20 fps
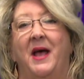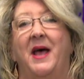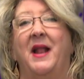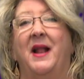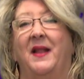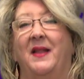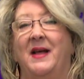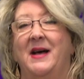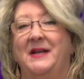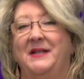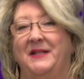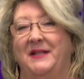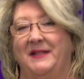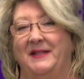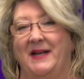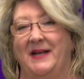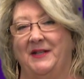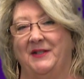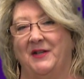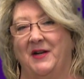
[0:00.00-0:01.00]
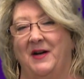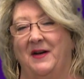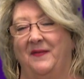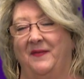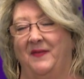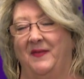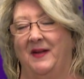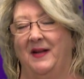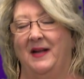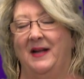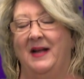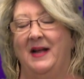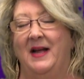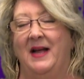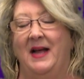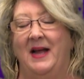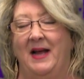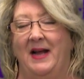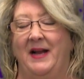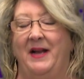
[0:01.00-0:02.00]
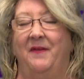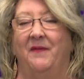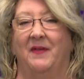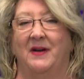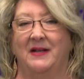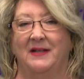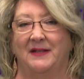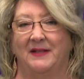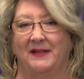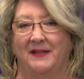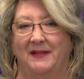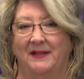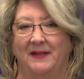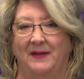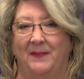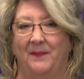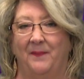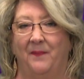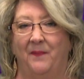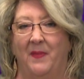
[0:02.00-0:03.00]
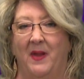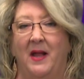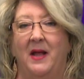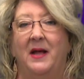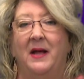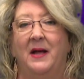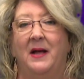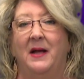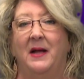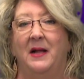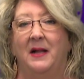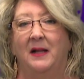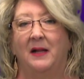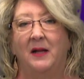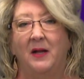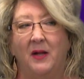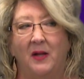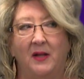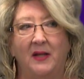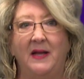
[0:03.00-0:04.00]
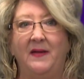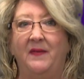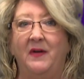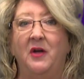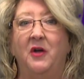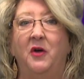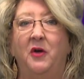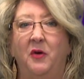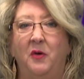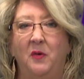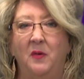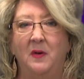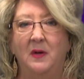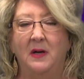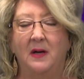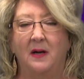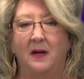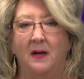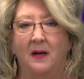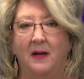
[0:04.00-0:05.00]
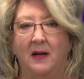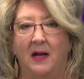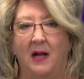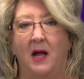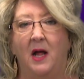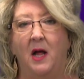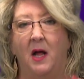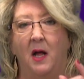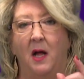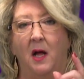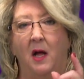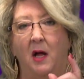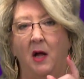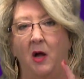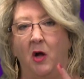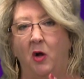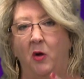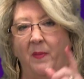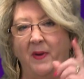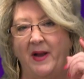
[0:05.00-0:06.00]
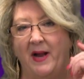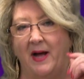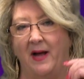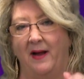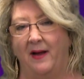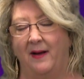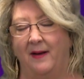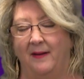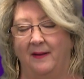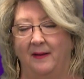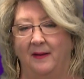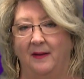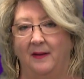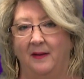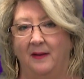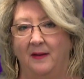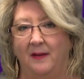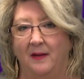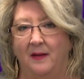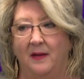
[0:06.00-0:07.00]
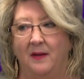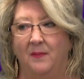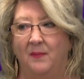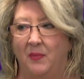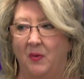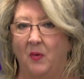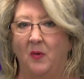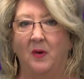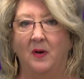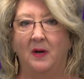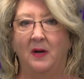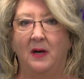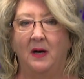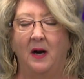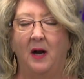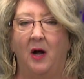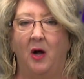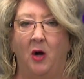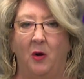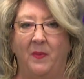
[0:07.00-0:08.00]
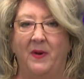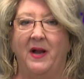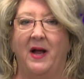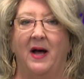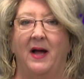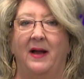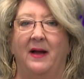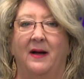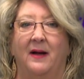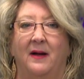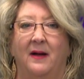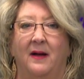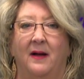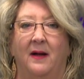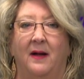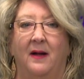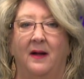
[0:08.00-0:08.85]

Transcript: And Elijah takes off and he runs. Leaving who? Obadiah. Poor Obadiah.